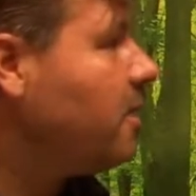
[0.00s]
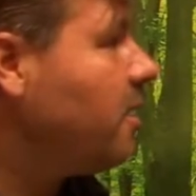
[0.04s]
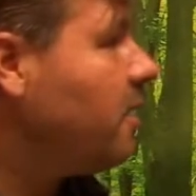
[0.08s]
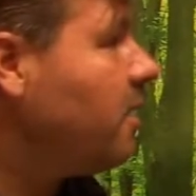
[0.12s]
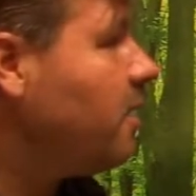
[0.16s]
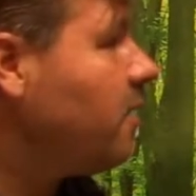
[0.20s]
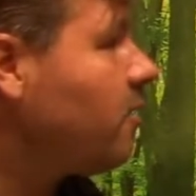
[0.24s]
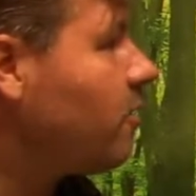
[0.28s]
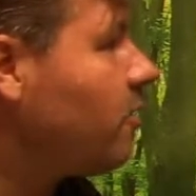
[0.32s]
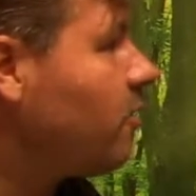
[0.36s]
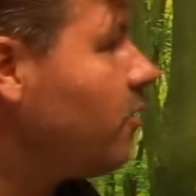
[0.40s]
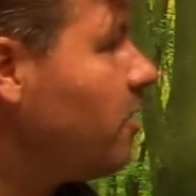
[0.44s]

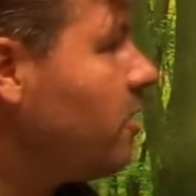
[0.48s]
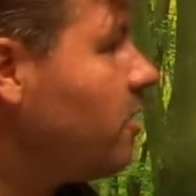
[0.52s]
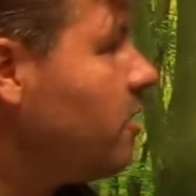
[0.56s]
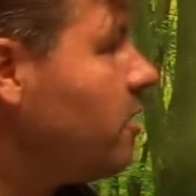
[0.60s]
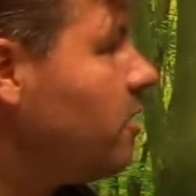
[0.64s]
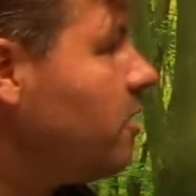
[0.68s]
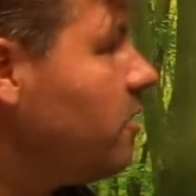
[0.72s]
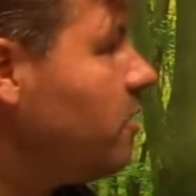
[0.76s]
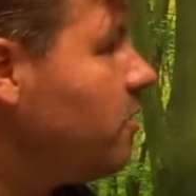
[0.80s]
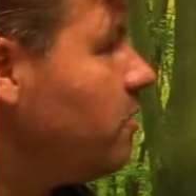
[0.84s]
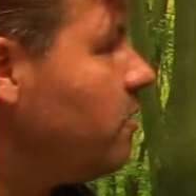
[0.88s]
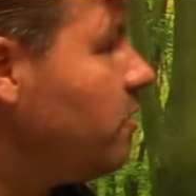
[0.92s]
it's good to
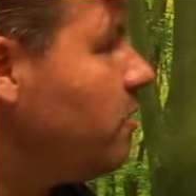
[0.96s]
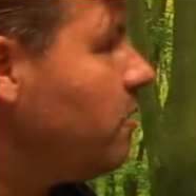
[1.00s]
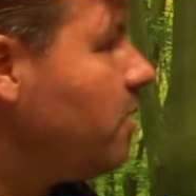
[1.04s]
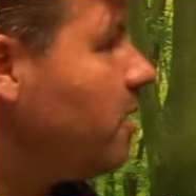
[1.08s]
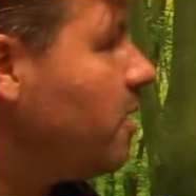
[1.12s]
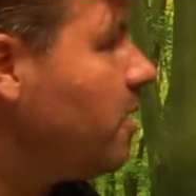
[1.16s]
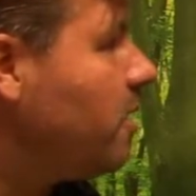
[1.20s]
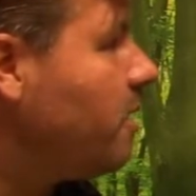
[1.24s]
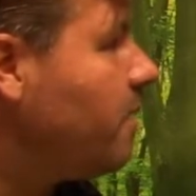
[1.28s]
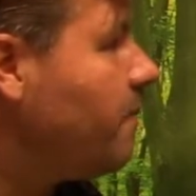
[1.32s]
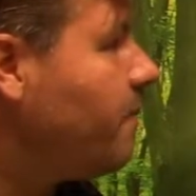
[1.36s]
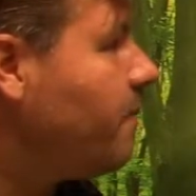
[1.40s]
do
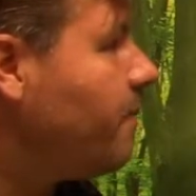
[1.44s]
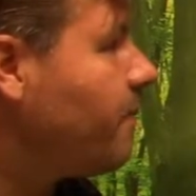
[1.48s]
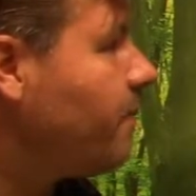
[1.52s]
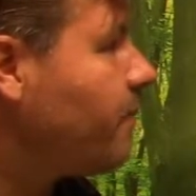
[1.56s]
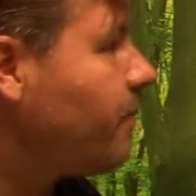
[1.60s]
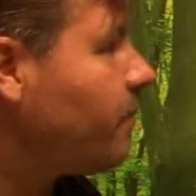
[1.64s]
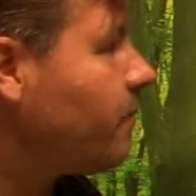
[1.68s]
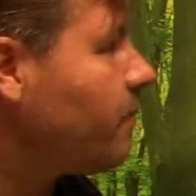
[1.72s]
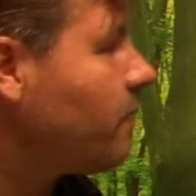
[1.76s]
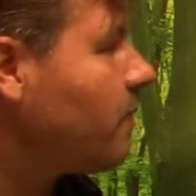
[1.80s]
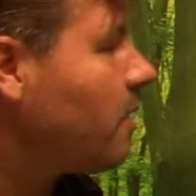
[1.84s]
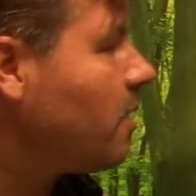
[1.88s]
a
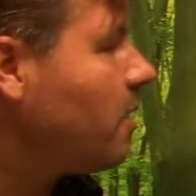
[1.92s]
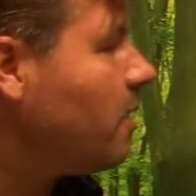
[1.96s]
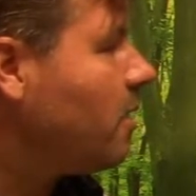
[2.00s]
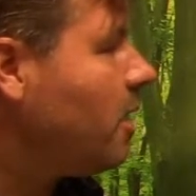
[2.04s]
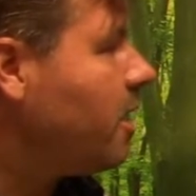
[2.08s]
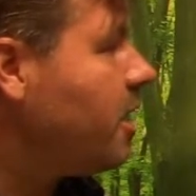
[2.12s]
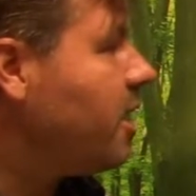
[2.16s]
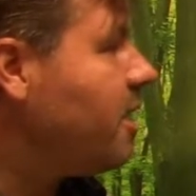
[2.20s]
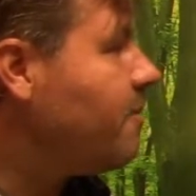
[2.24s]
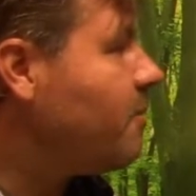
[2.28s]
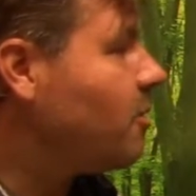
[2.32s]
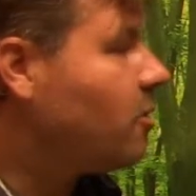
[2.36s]

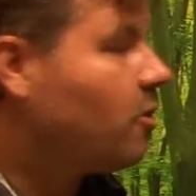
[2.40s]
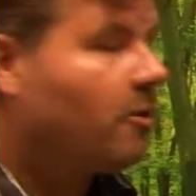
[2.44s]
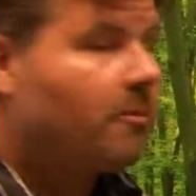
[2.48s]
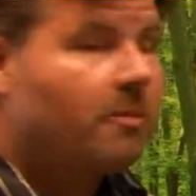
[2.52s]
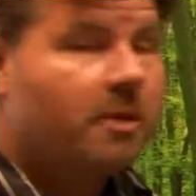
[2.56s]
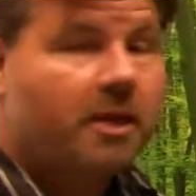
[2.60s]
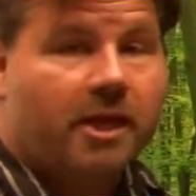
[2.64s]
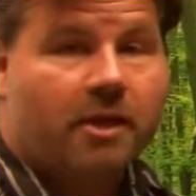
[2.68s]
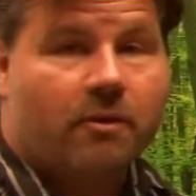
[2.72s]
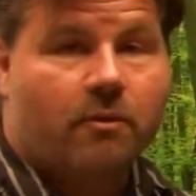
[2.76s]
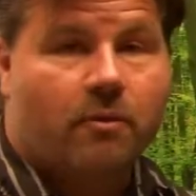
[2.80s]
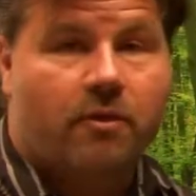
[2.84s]

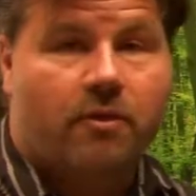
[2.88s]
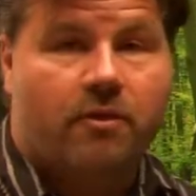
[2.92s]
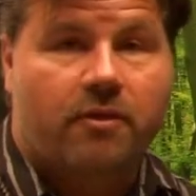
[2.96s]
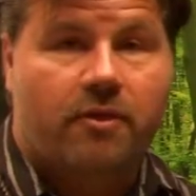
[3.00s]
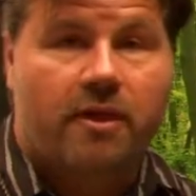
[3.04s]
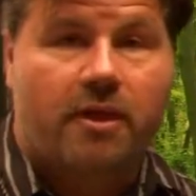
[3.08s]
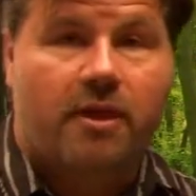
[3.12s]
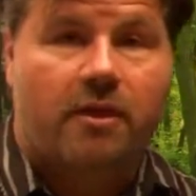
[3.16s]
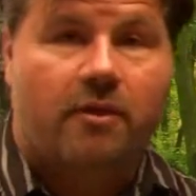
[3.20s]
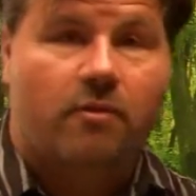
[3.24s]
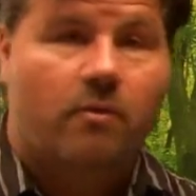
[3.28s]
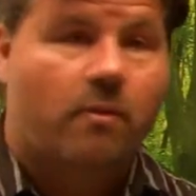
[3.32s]
hemoglobin
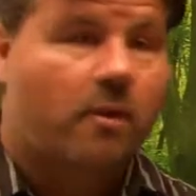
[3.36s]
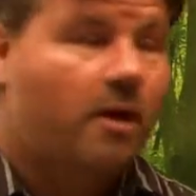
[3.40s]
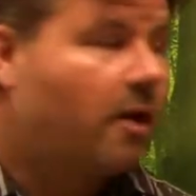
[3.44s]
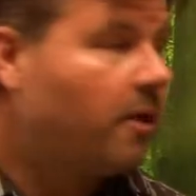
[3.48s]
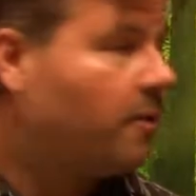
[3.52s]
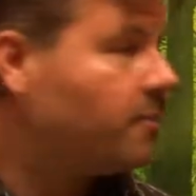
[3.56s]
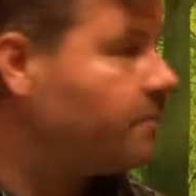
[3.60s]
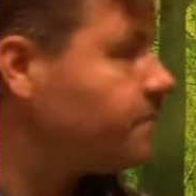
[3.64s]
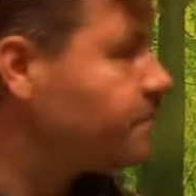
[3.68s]
A1C as well.